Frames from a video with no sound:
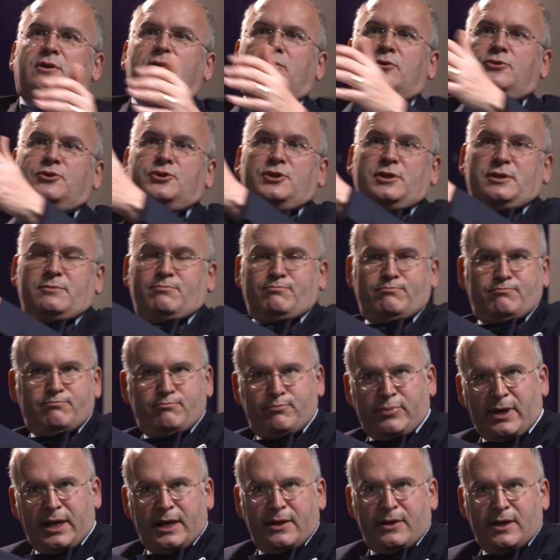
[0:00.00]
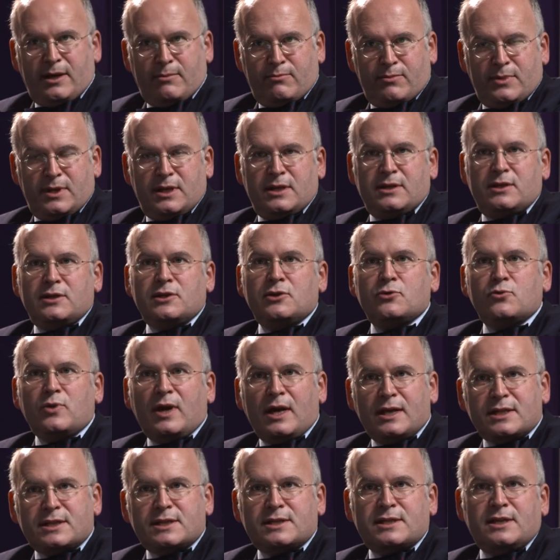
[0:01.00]
or just buy them in the
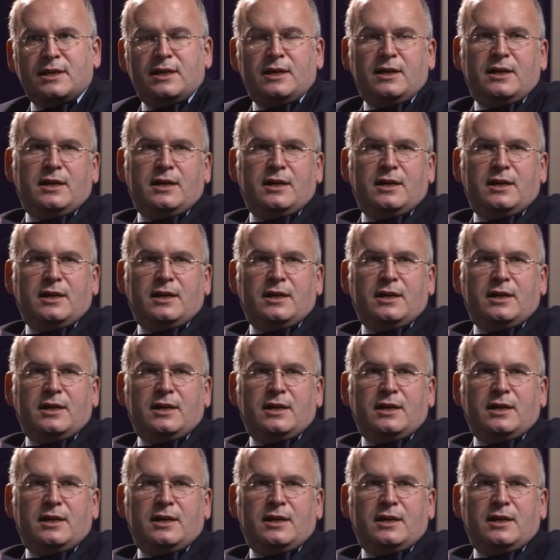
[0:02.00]
US.